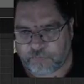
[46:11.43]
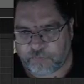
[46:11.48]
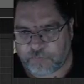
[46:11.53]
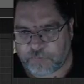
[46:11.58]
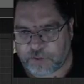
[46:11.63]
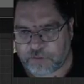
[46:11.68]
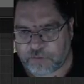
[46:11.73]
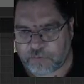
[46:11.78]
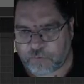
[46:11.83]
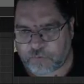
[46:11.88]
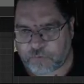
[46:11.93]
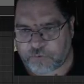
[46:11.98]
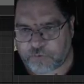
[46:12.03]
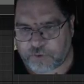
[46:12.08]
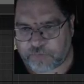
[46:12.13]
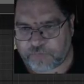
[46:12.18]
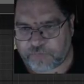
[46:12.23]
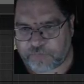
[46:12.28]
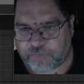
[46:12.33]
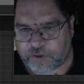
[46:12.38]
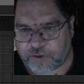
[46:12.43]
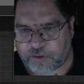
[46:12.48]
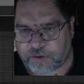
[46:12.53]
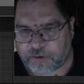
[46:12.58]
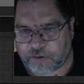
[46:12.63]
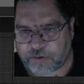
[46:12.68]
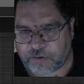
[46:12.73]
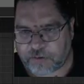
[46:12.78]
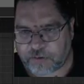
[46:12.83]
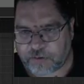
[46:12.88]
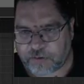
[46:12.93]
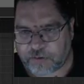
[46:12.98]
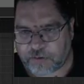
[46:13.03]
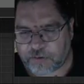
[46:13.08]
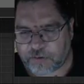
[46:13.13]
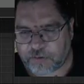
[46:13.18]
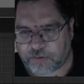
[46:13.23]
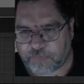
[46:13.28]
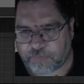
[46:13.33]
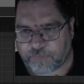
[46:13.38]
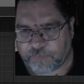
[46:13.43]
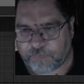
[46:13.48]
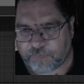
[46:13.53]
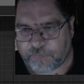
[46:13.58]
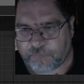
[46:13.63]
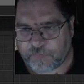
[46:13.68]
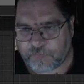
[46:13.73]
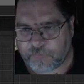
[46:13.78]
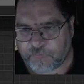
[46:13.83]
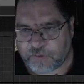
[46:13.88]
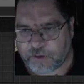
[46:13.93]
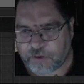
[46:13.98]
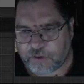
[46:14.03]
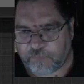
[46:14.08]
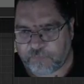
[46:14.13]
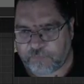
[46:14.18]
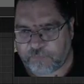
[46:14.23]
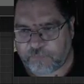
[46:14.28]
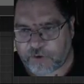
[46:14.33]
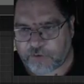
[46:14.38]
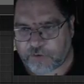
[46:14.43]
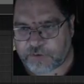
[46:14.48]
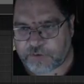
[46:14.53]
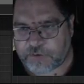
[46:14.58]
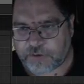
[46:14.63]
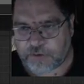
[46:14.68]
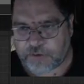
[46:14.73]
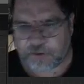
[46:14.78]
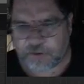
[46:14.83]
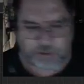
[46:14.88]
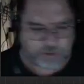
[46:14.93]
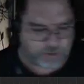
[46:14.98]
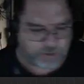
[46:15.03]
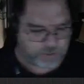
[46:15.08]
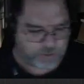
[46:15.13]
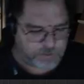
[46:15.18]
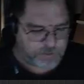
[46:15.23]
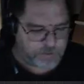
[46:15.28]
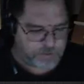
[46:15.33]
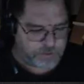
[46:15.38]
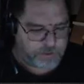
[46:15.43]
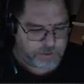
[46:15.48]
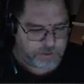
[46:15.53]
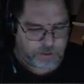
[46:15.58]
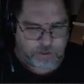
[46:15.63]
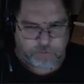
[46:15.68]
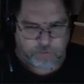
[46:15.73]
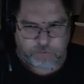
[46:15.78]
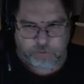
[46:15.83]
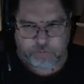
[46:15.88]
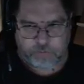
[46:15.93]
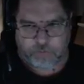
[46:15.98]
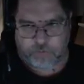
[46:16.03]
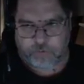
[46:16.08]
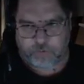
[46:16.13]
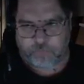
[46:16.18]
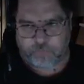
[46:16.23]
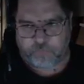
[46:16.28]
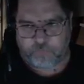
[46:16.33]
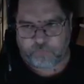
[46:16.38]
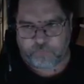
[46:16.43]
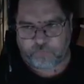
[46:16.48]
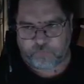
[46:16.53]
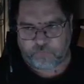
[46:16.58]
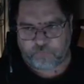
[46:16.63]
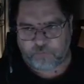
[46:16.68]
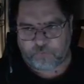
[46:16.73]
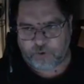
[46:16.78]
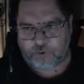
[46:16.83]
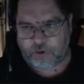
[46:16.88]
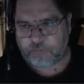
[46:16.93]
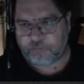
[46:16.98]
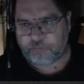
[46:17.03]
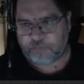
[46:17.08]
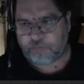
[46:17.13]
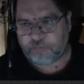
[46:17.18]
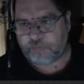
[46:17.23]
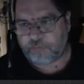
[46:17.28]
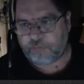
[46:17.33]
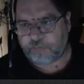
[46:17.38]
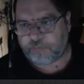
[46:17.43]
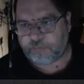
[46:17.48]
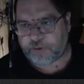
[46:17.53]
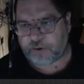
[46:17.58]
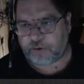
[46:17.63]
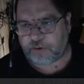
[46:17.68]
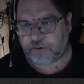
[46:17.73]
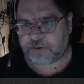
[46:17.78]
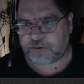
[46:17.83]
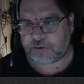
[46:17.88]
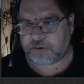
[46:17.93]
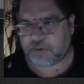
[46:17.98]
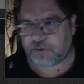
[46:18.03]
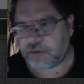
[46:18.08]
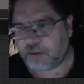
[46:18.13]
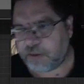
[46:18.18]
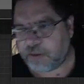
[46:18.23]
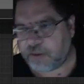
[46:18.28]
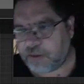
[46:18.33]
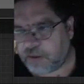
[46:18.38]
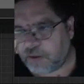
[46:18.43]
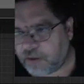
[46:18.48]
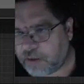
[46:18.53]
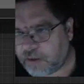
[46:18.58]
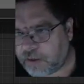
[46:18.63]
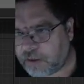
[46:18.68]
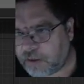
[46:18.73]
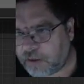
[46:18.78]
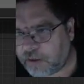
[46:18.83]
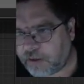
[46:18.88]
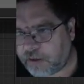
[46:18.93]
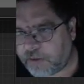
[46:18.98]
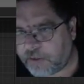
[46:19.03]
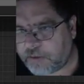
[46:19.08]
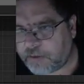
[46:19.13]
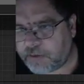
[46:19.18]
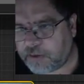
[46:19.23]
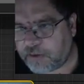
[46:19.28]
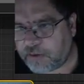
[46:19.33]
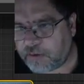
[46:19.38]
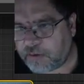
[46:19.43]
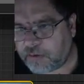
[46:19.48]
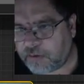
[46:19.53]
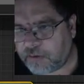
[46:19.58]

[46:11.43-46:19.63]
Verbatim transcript: is what we're trying to find here false then remove from parent and that's it